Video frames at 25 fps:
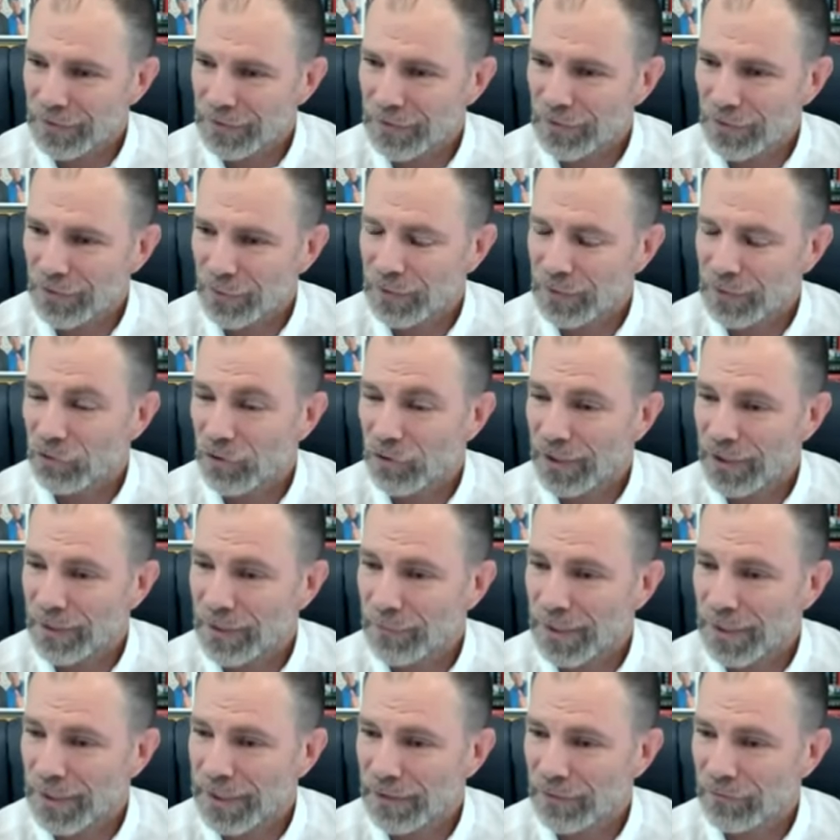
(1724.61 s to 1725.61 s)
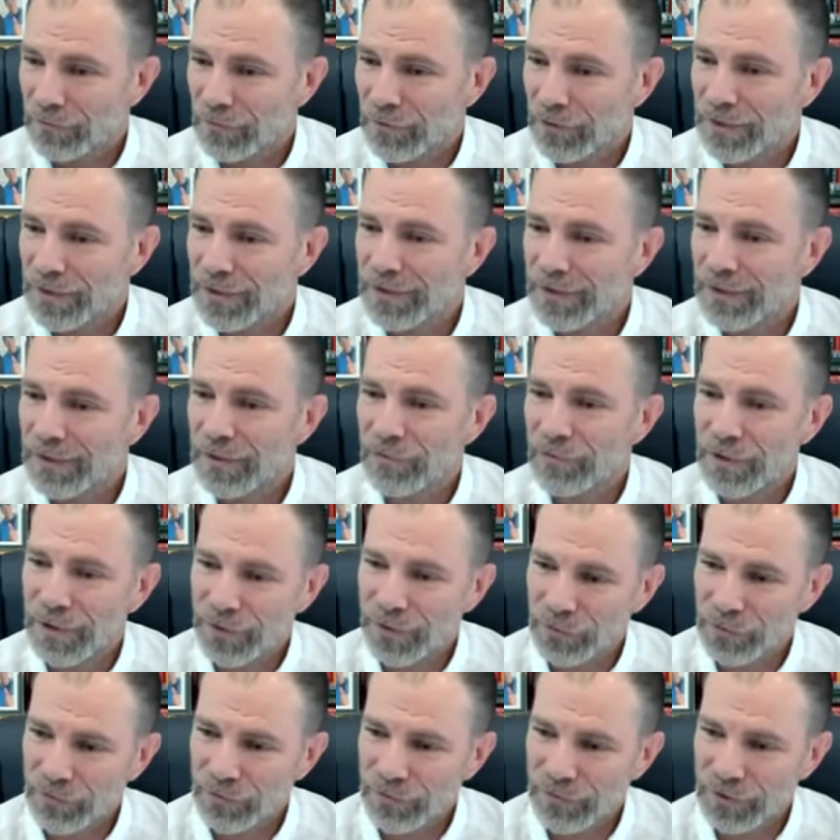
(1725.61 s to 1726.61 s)
So we try to make it very
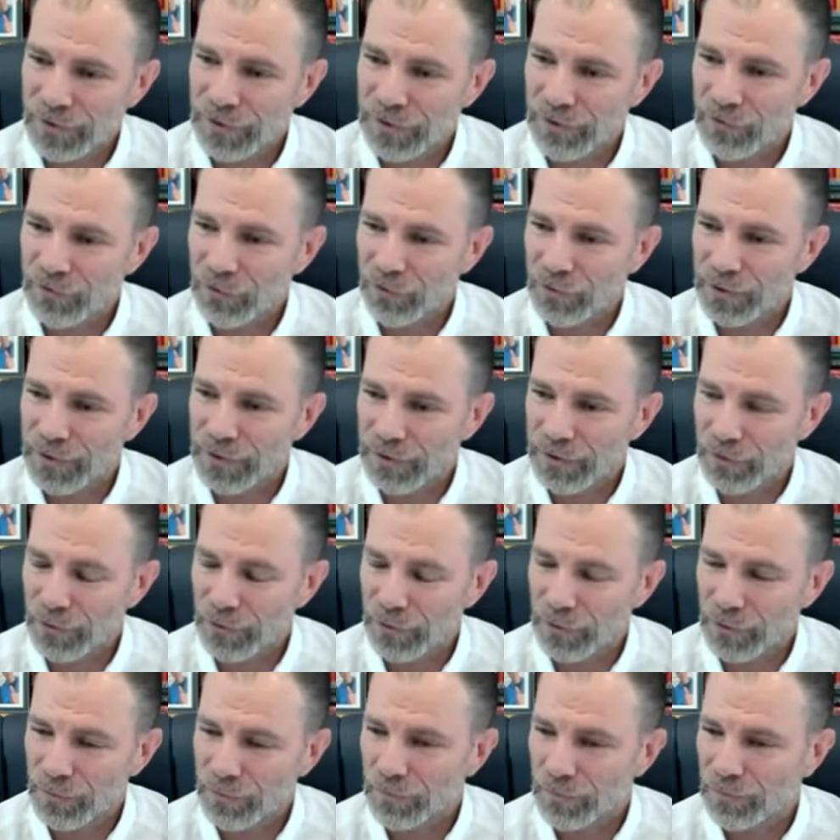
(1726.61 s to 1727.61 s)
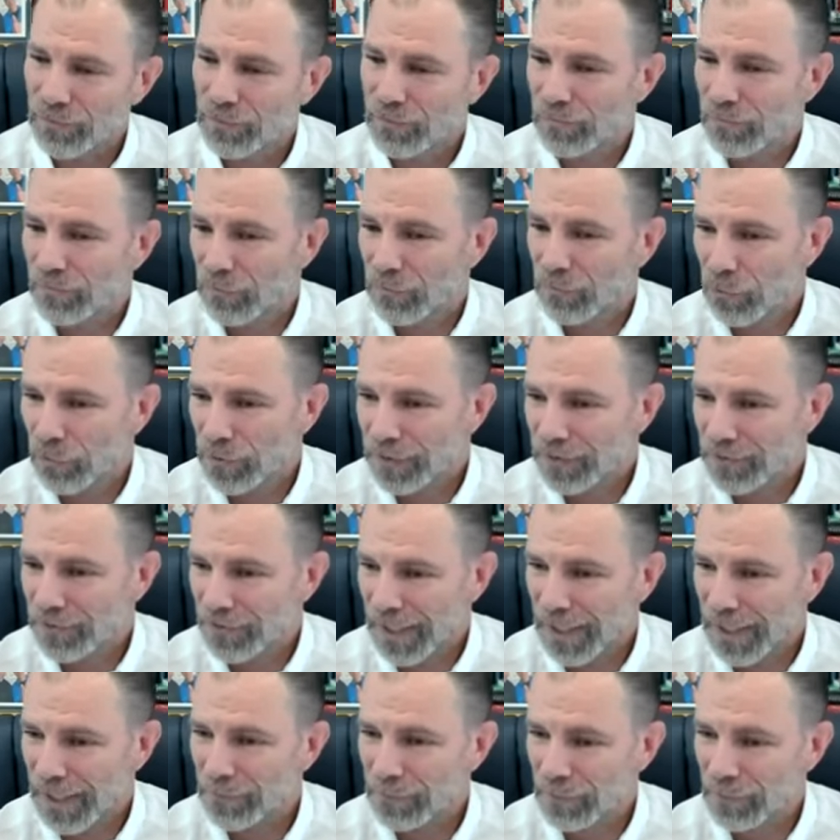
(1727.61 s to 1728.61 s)
difficult for you to join the group. For
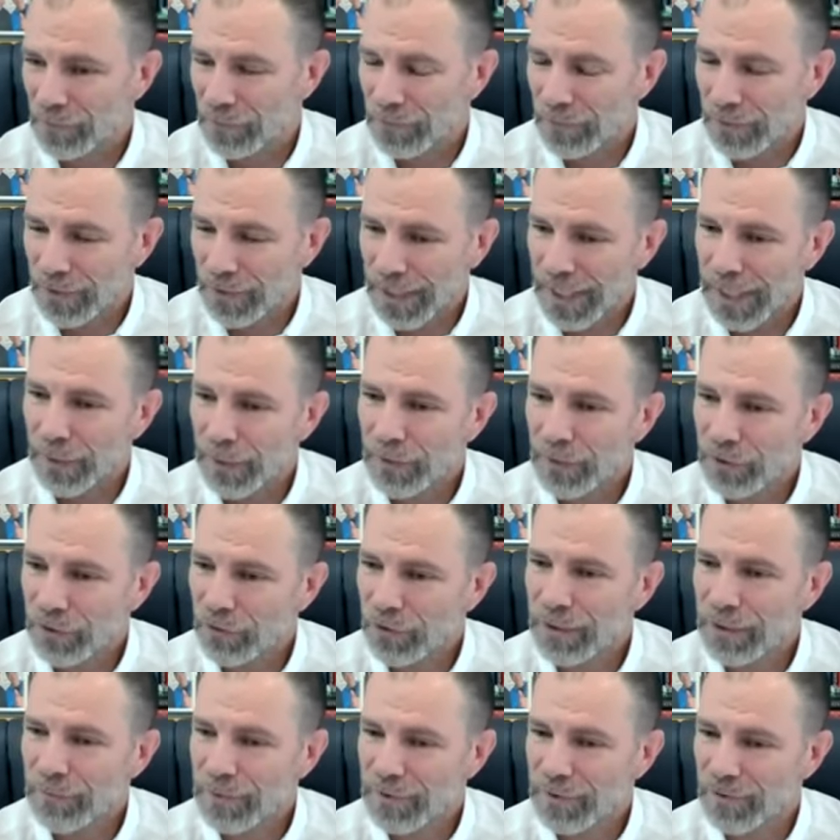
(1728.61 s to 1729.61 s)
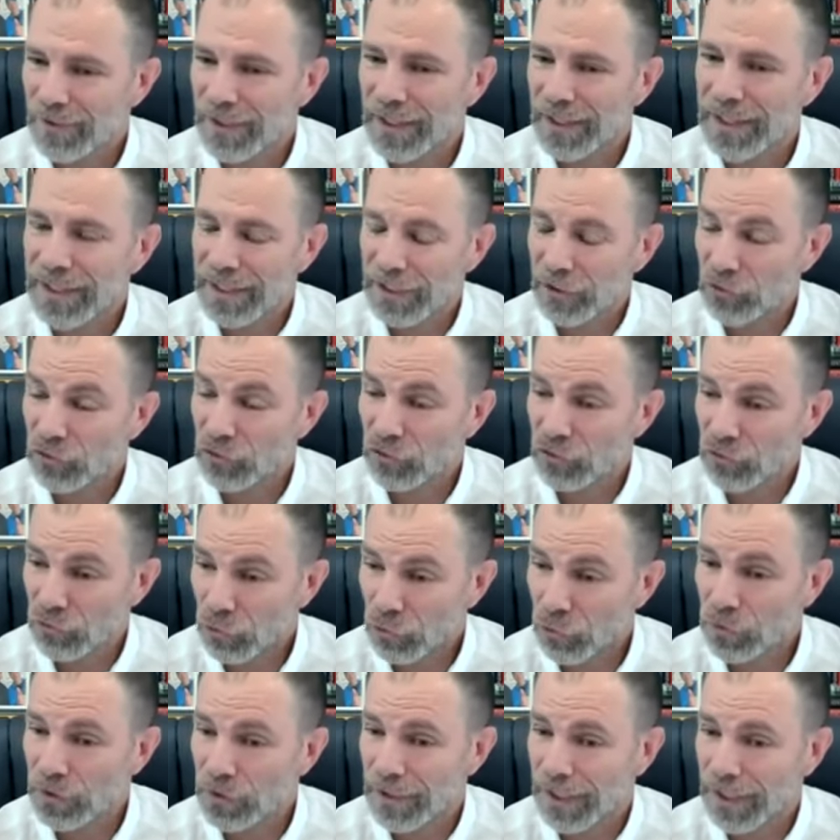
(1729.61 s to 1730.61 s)
example, our agreements are
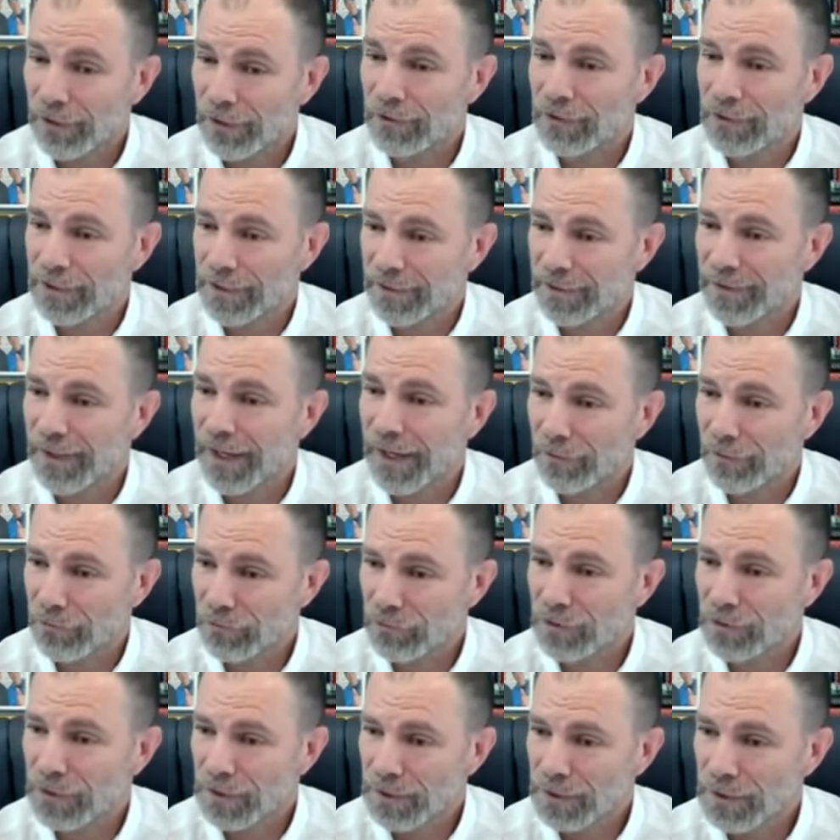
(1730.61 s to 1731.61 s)
extraordinarily tough.